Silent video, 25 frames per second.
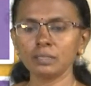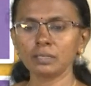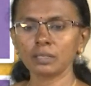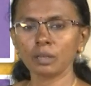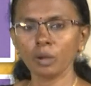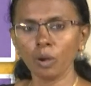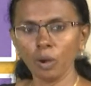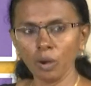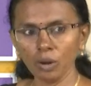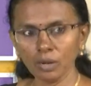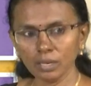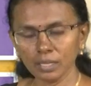
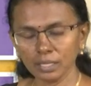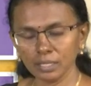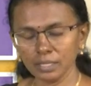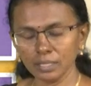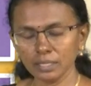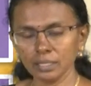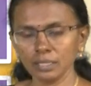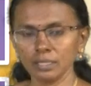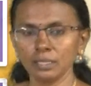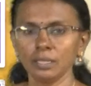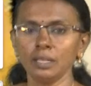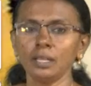call
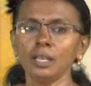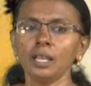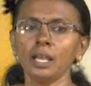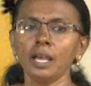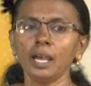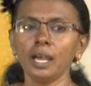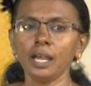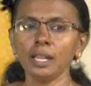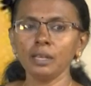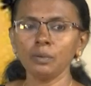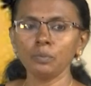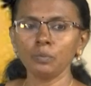us
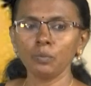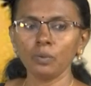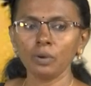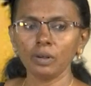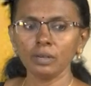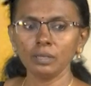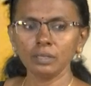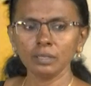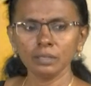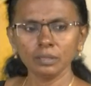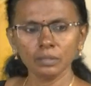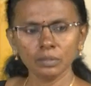and
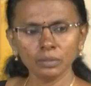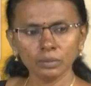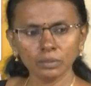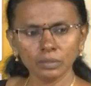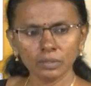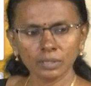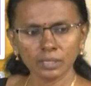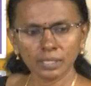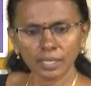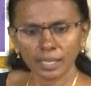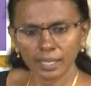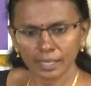wanted to
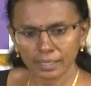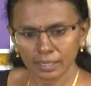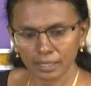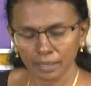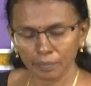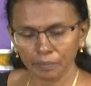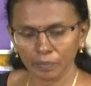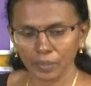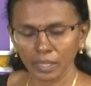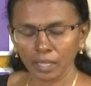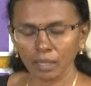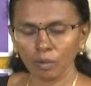say
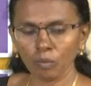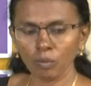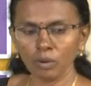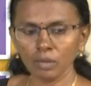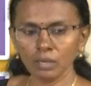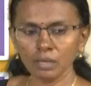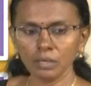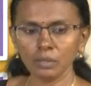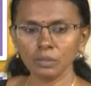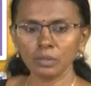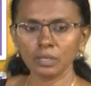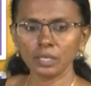something,
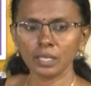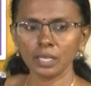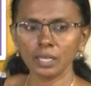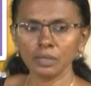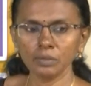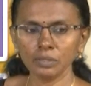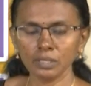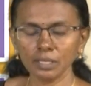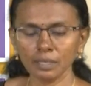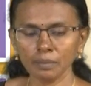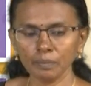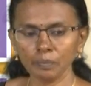wanted to
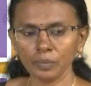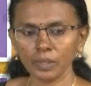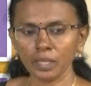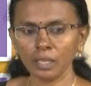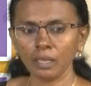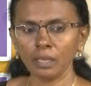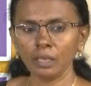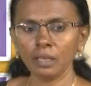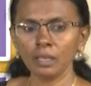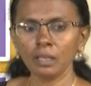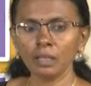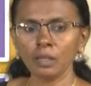give
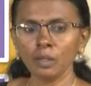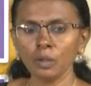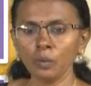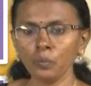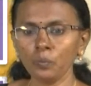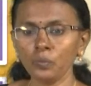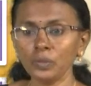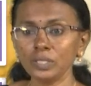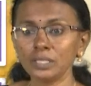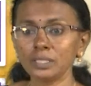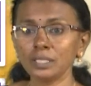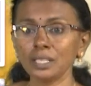something,
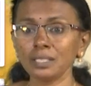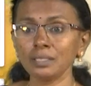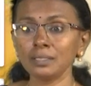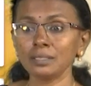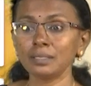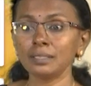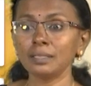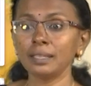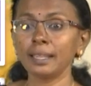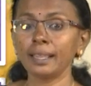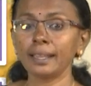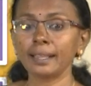we
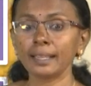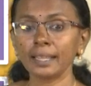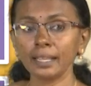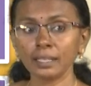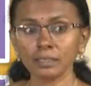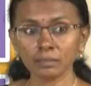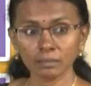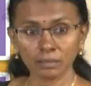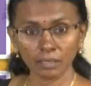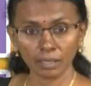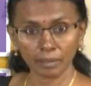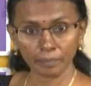just
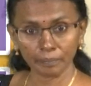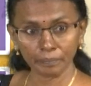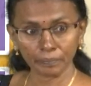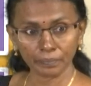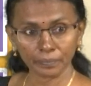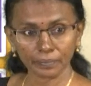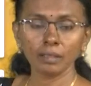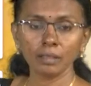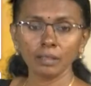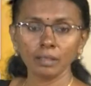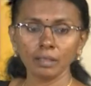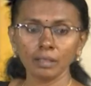neglect them.
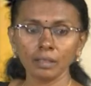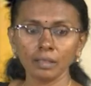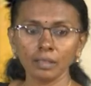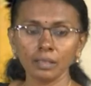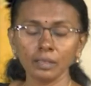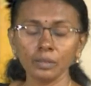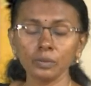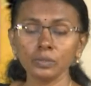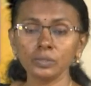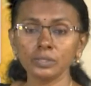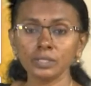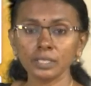
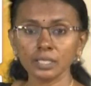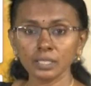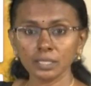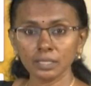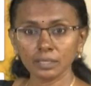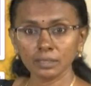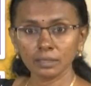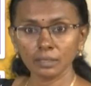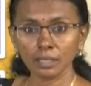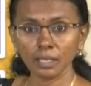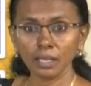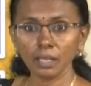You just
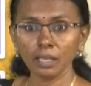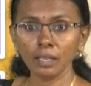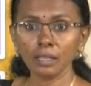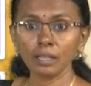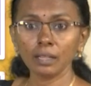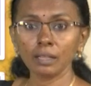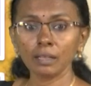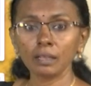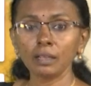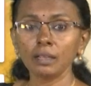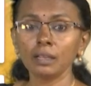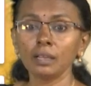
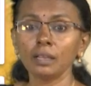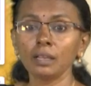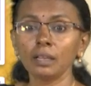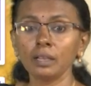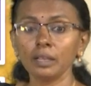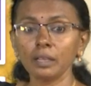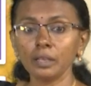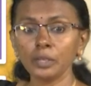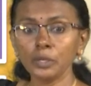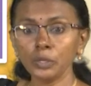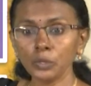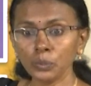think
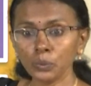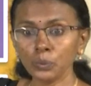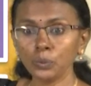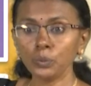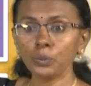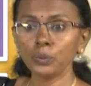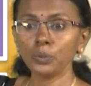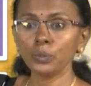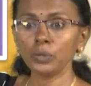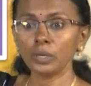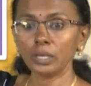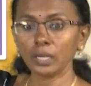
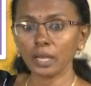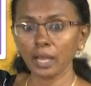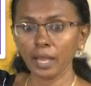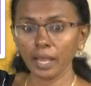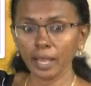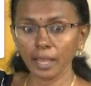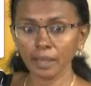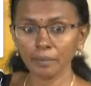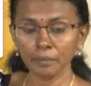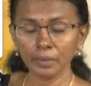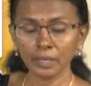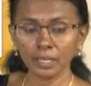you
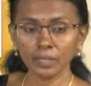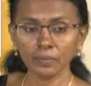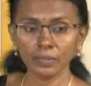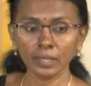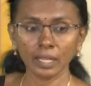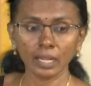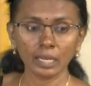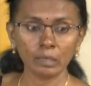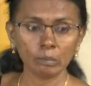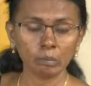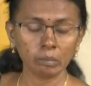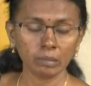having in
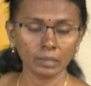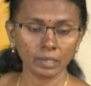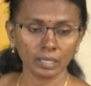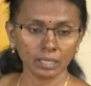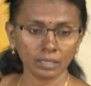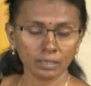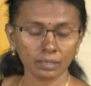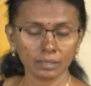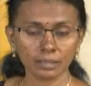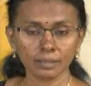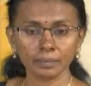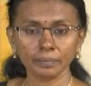that
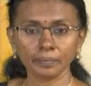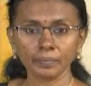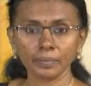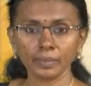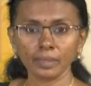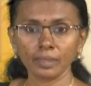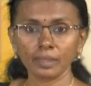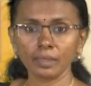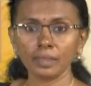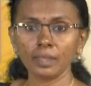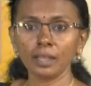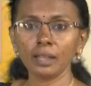place.
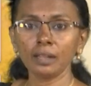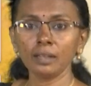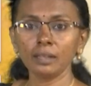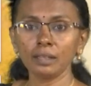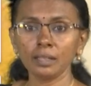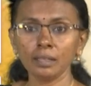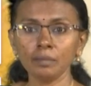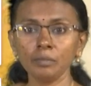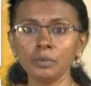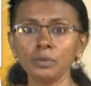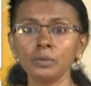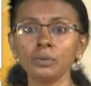That
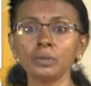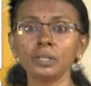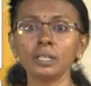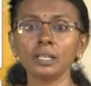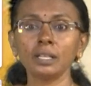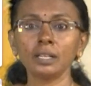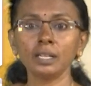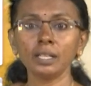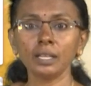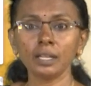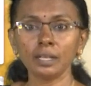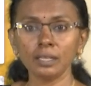time you
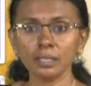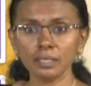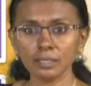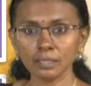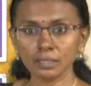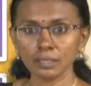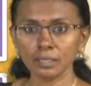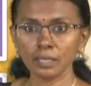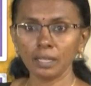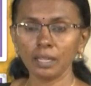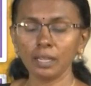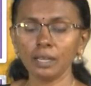really
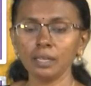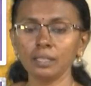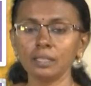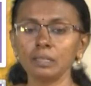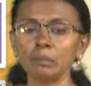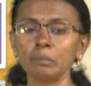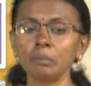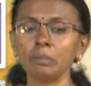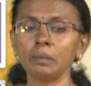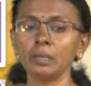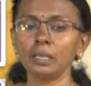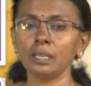understand the
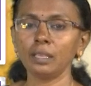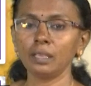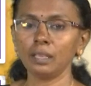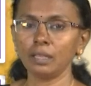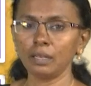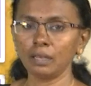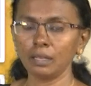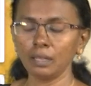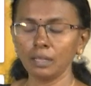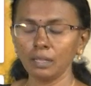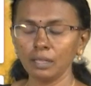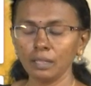
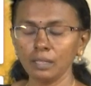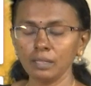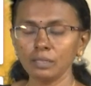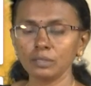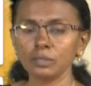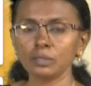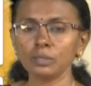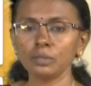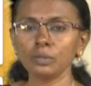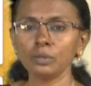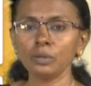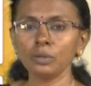pain.
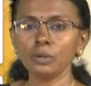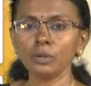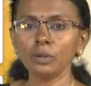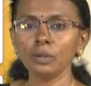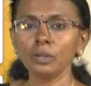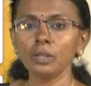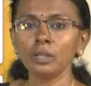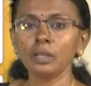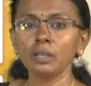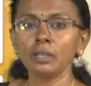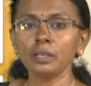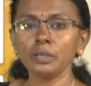So,
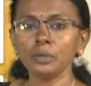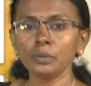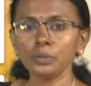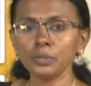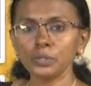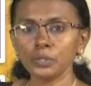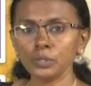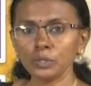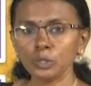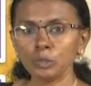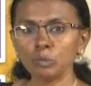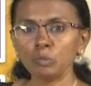you
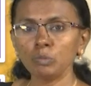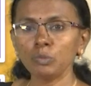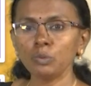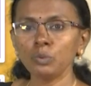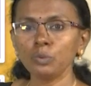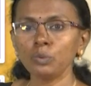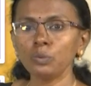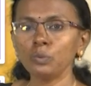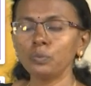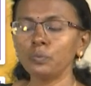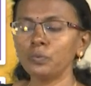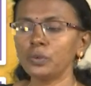should
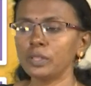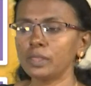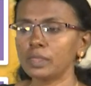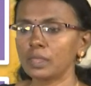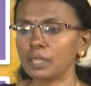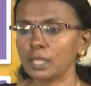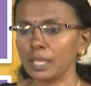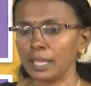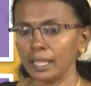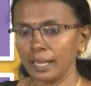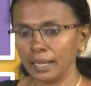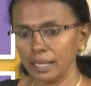move with
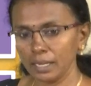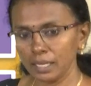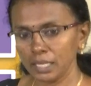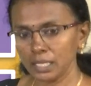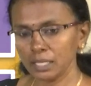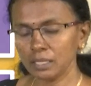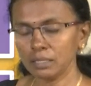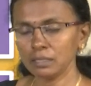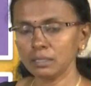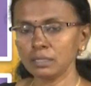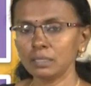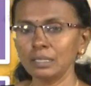
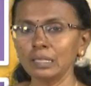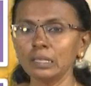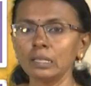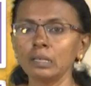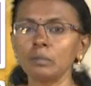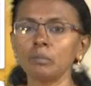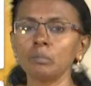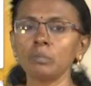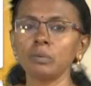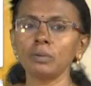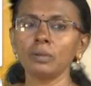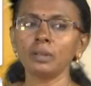elders
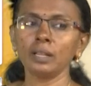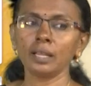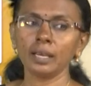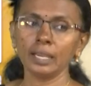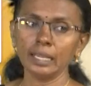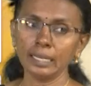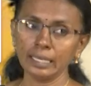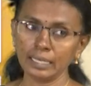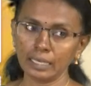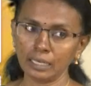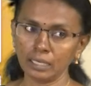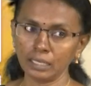
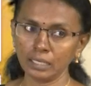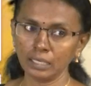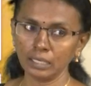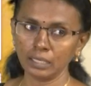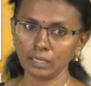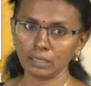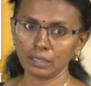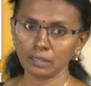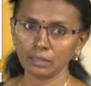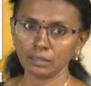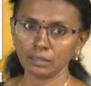politely.